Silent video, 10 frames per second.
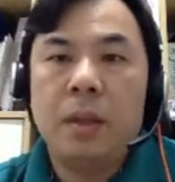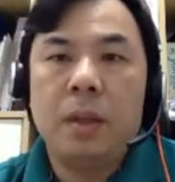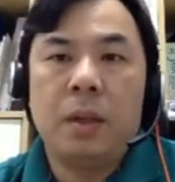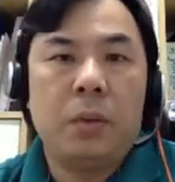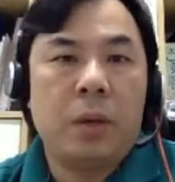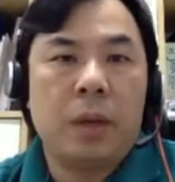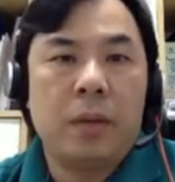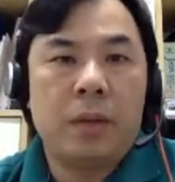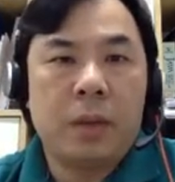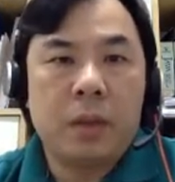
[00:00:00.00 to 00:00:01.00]
Now we have
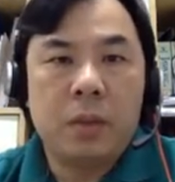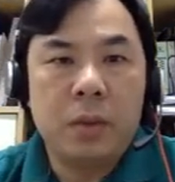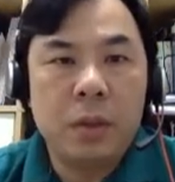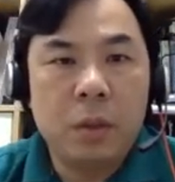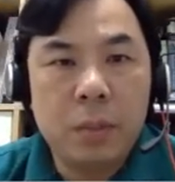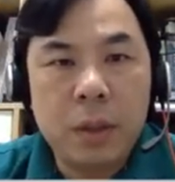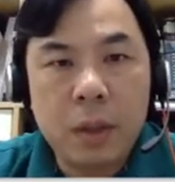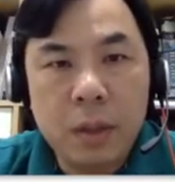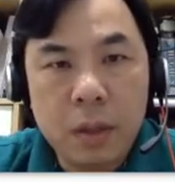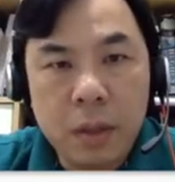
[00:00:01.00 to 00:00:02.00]
successfully
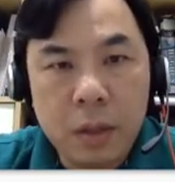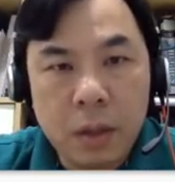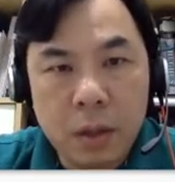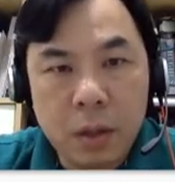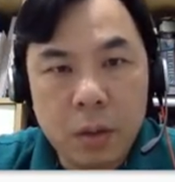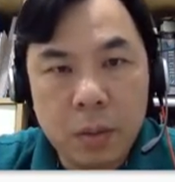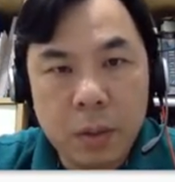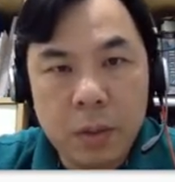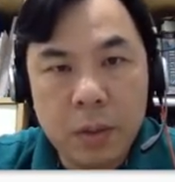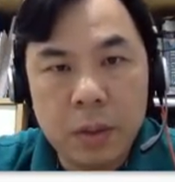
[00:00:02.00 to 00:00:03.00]
obtained the diagonal
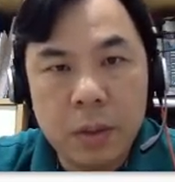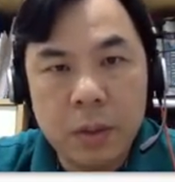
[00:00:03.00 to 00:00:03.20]
matrix here.